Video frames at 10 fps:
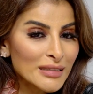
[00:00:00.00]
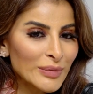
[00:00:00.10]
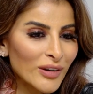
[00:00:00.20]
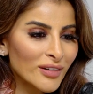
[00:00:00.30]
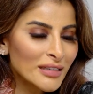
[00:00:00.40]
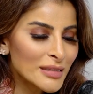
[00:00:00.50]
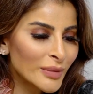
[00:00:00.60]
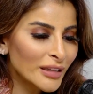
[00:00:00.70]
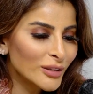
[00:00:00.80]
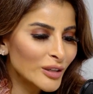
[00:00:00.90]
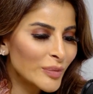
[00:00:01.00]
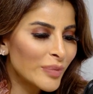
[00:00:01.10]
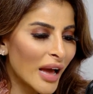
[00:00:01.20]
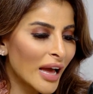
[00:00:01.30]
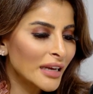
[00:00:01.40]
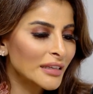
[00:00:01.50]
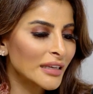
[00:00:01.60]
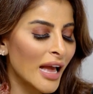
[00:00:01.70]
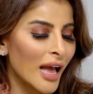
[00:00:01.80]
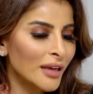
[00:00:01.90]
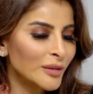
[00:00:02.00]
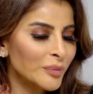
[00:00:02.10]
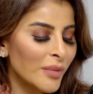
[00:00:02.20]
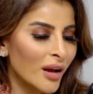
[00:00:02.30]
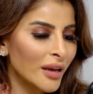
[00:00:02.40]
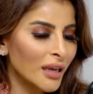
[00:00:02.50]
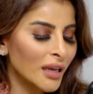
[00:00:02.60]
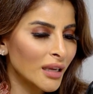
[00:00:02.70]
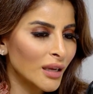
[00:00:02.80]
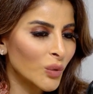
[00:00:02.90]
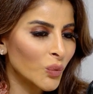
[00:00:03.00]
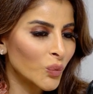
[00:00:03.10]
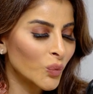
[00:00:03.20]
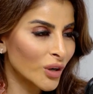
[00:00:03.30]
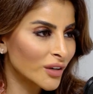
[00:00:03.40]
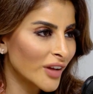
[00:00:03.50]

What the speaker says: be honest, when I look back at my work